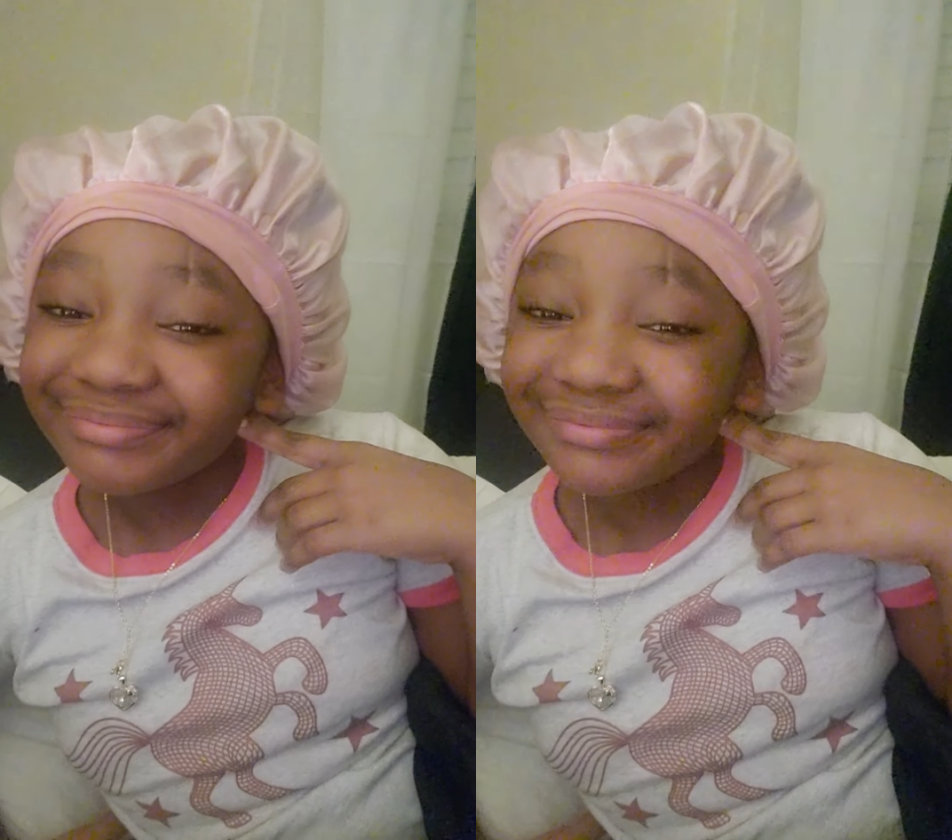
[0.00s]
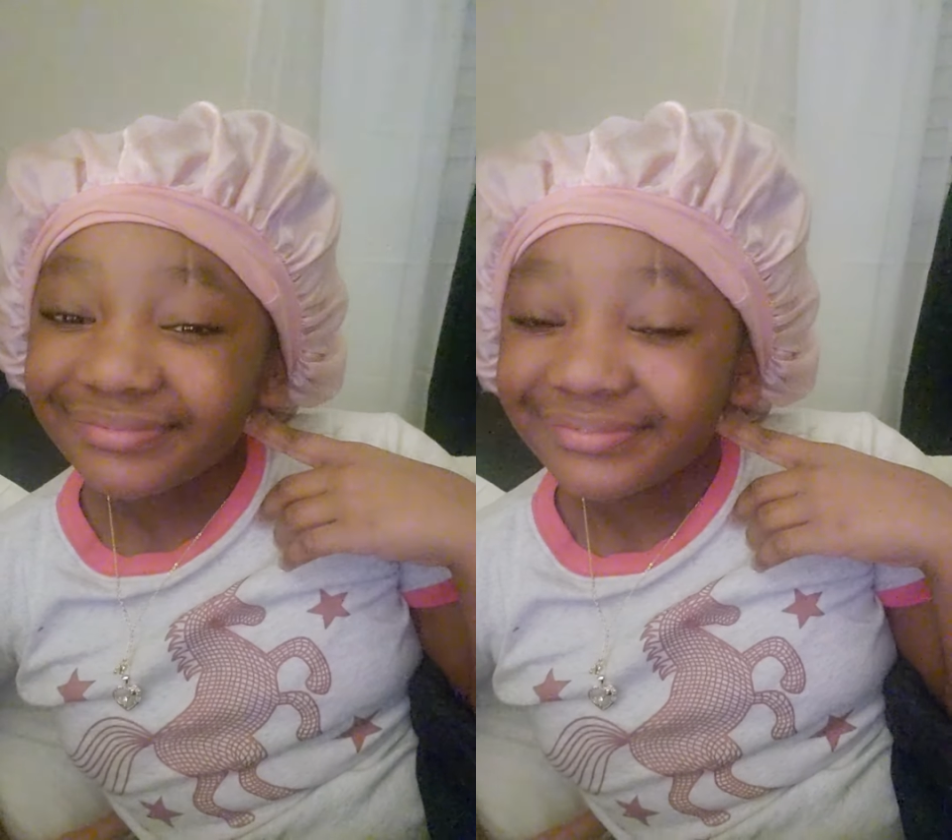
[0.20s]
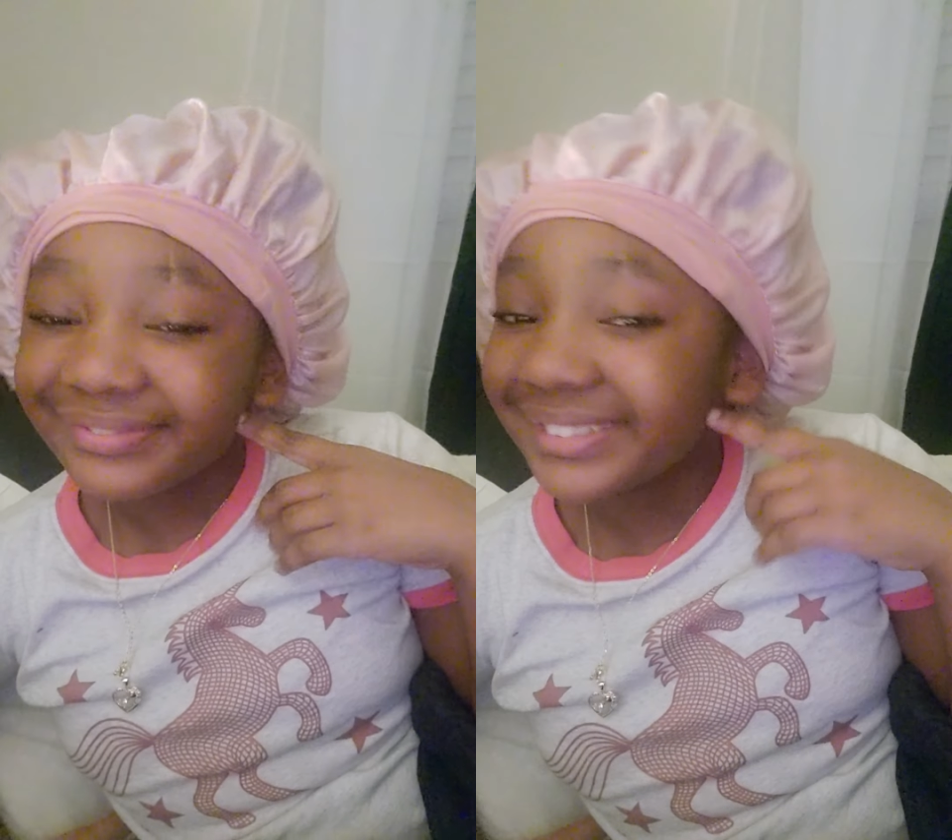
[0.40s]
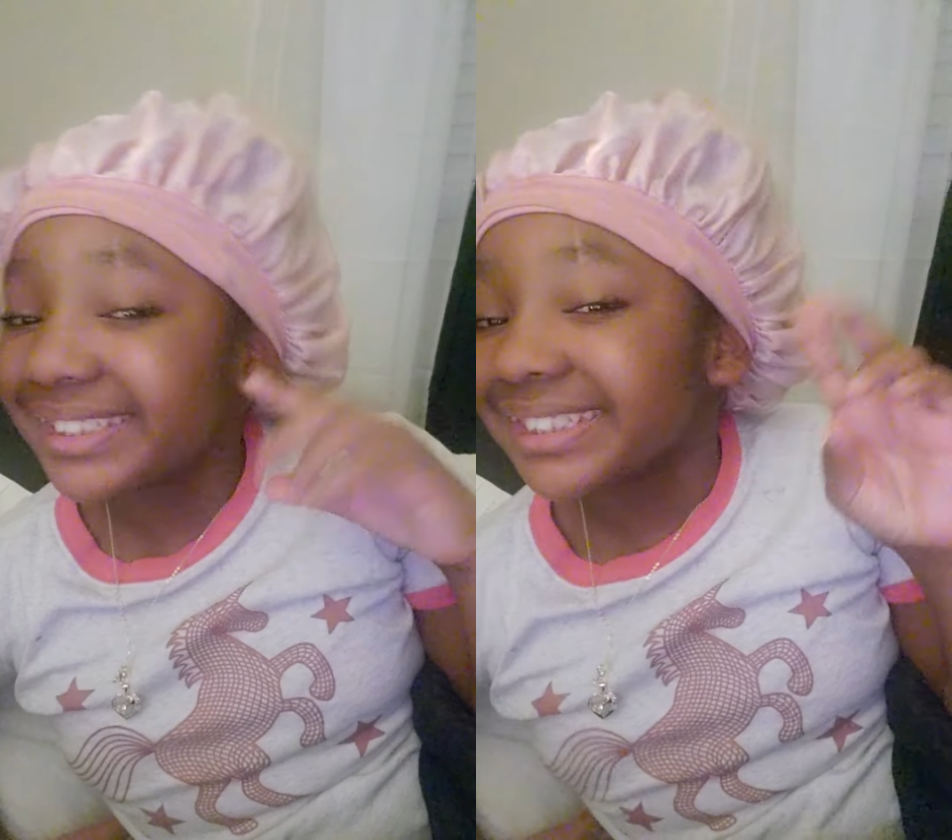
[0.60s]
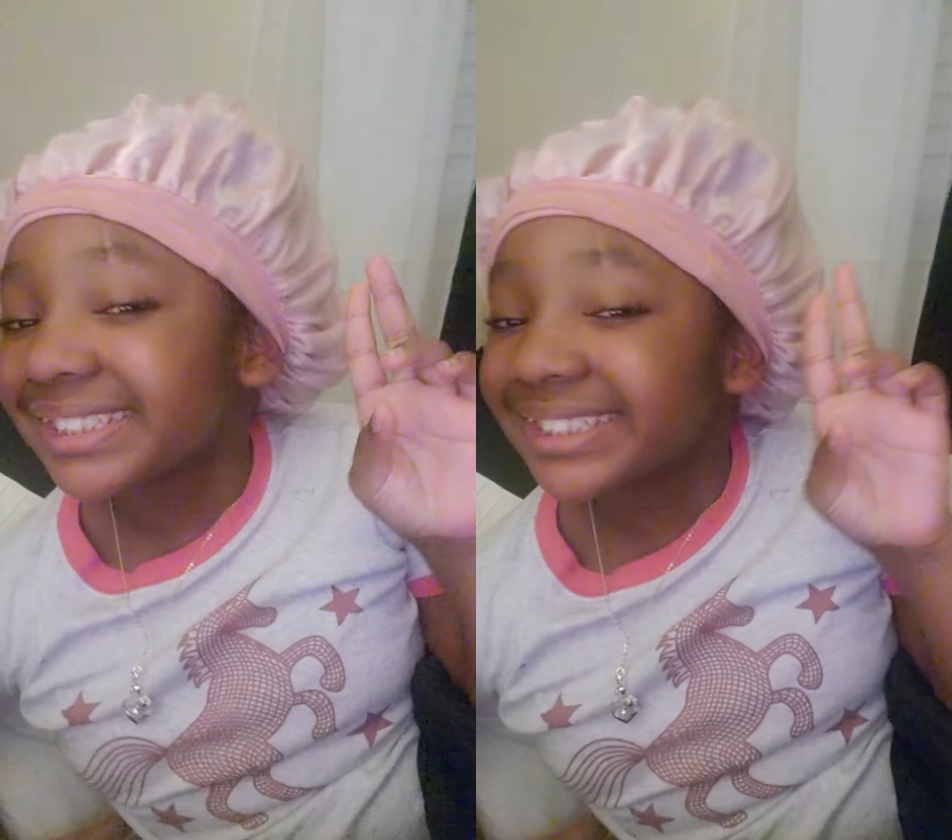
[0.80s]
she woke
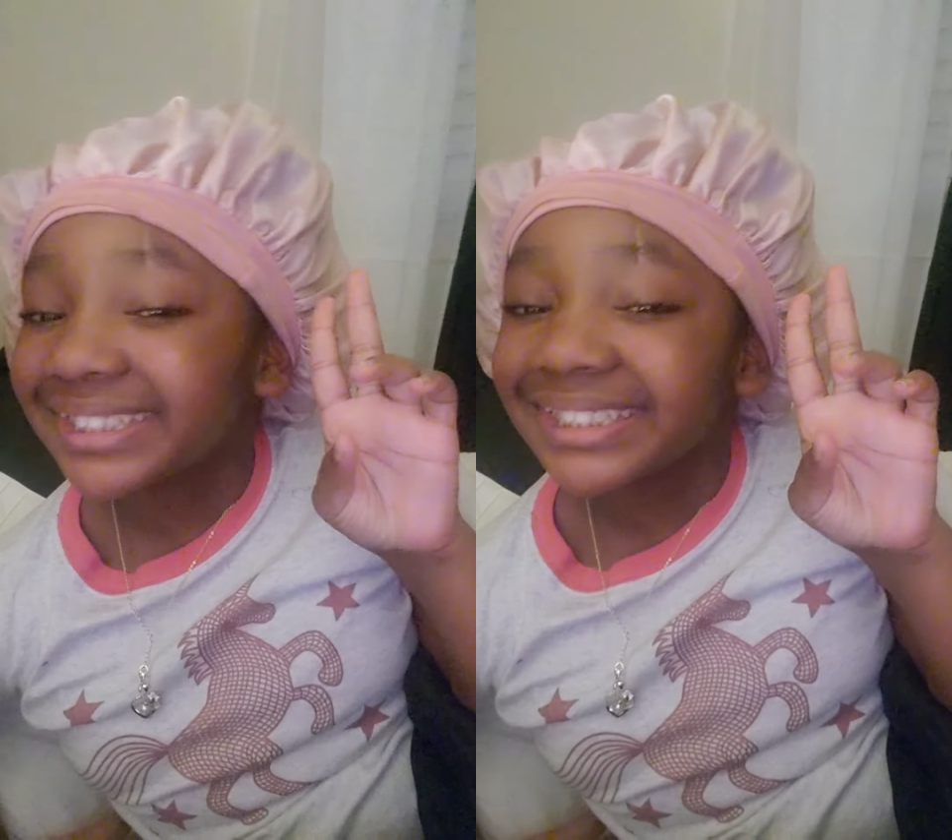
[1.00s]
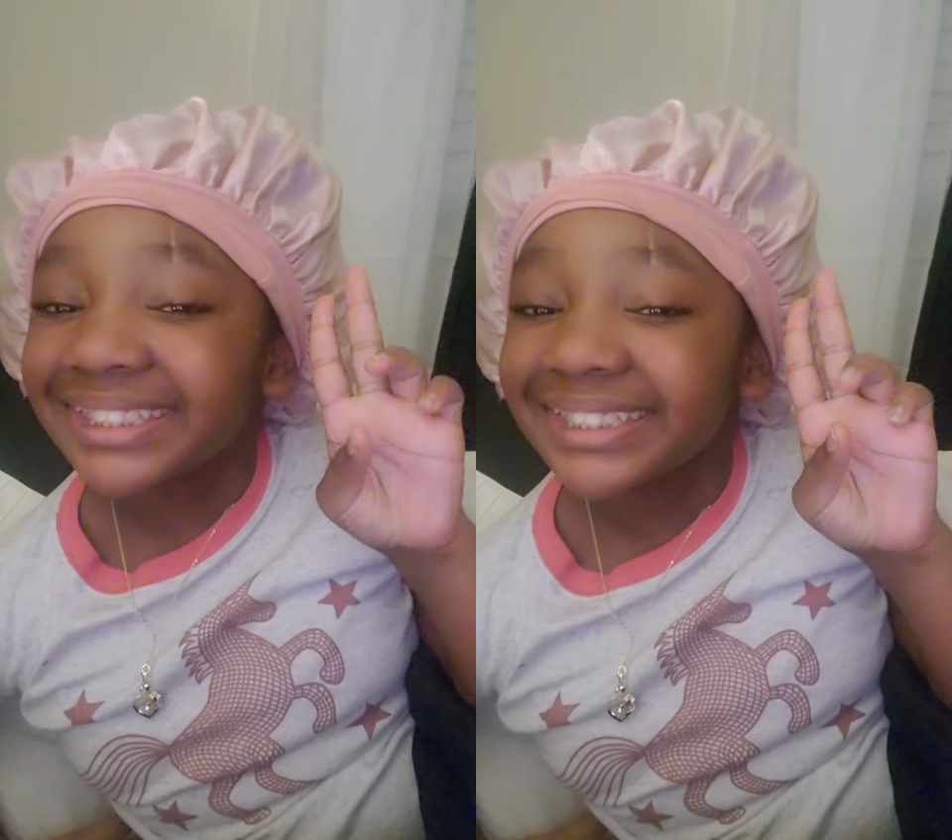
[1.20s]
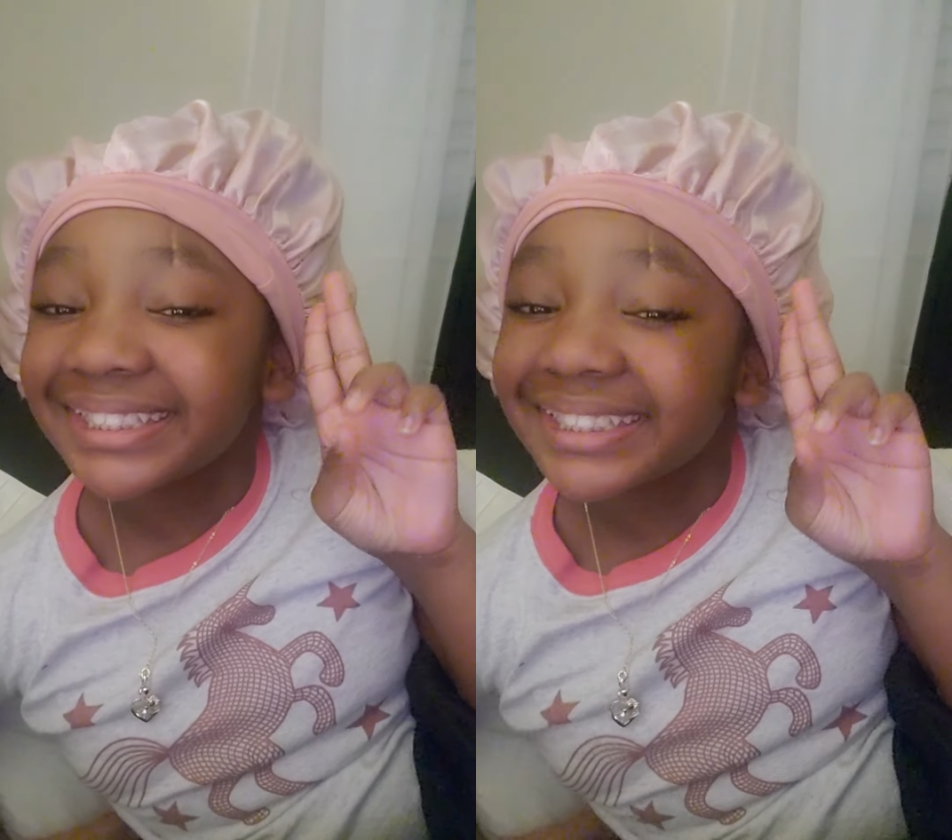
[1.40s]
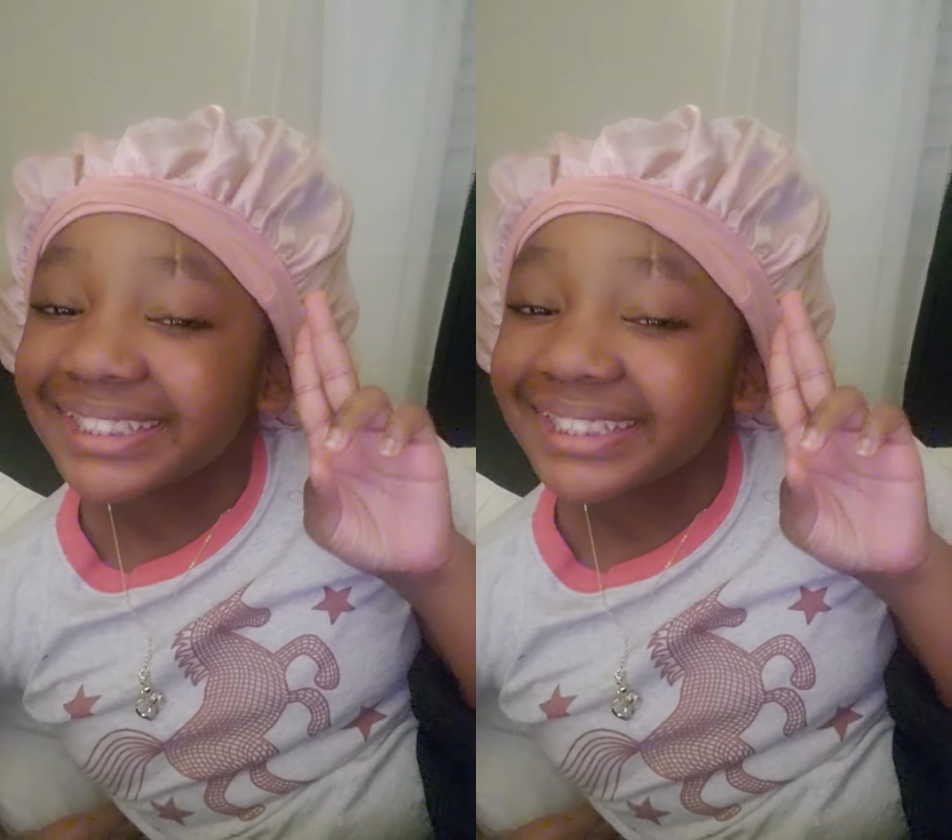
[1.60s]
up out of her sleep.